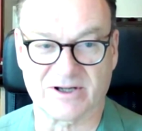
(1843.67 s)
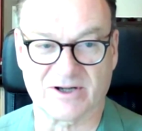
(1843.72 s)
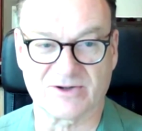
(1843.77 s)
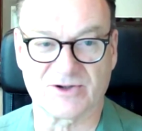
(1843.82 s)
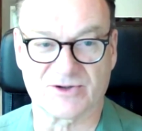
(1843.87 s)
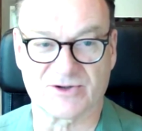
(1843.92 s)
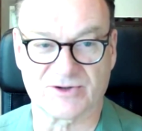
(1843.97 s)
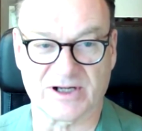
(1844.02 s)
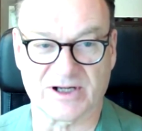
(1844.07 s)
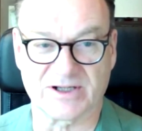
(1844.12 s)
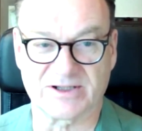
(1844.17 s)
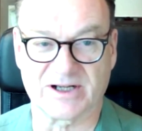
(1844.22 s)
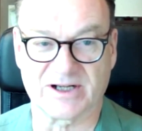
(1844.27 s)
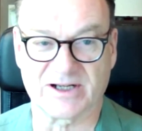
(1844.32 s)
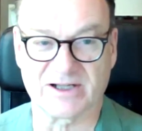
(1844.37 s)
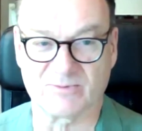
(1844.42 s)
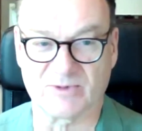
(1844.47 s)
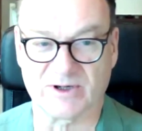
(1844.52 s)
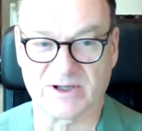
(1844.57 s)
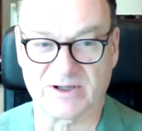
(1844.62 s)
country
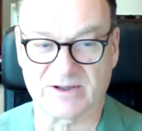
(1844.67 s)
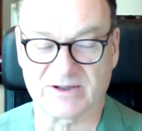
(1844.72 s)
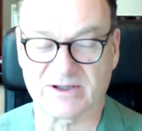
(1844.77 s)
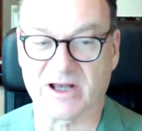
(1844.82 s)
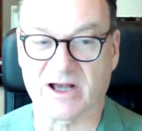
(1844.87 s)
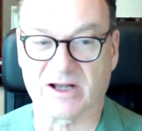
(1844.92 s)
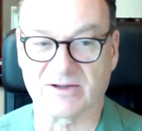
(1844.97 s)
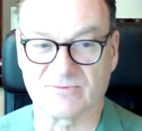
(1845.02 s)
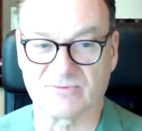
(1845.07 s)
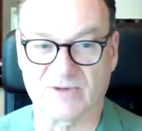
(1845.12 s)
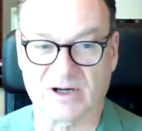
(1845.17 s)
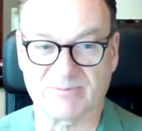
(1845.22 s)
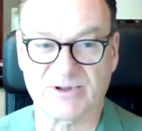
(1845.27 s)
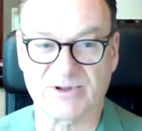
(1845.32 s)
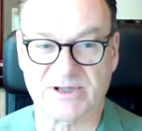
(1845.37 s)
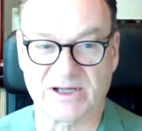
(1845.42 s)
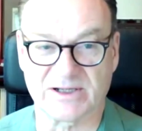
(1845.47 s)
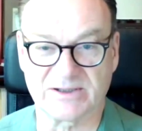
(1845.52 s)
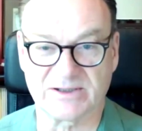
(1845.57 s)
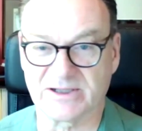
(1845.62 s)
dealing with
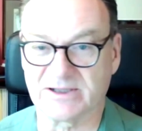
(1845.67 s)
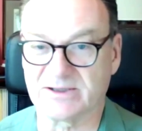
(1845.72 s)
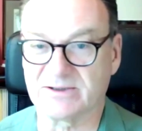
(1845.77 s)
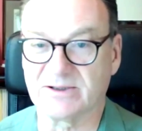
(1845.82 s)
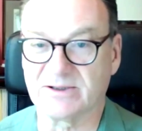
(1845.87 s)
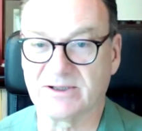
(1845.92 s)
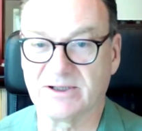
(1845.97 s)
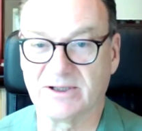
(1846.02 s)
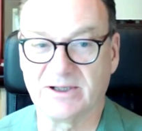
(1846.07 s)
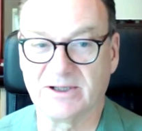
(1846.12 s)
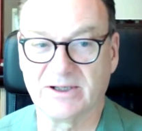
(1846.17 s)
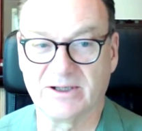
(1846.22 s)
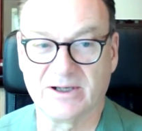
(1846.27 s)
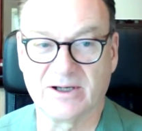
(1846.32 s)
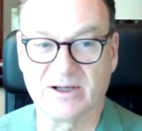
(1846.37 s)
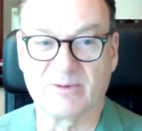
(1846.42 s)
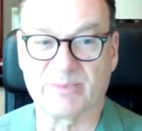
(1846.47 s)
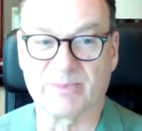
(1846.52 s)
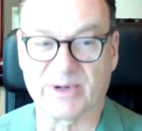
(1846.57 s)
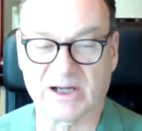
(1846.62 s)
unrepresented
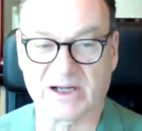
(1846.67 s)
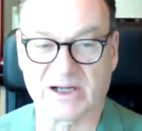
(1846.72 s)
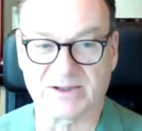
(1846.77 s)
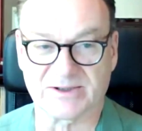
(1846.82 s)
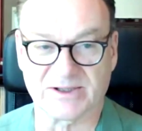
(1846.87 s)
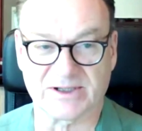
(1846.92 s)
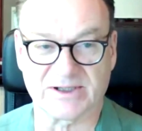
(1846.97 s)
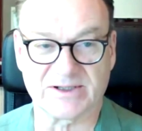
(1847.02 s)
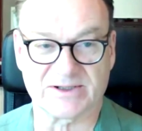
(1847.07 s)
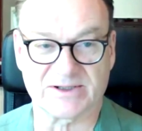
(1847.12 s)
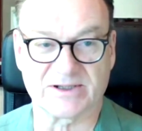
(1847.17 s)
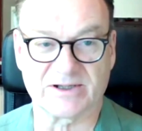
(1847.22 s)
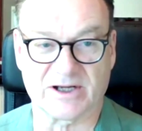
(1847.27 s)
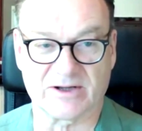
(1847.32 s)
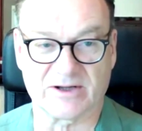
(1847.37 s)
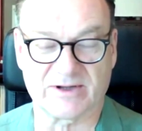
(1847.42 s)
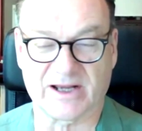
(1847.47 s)
parties. They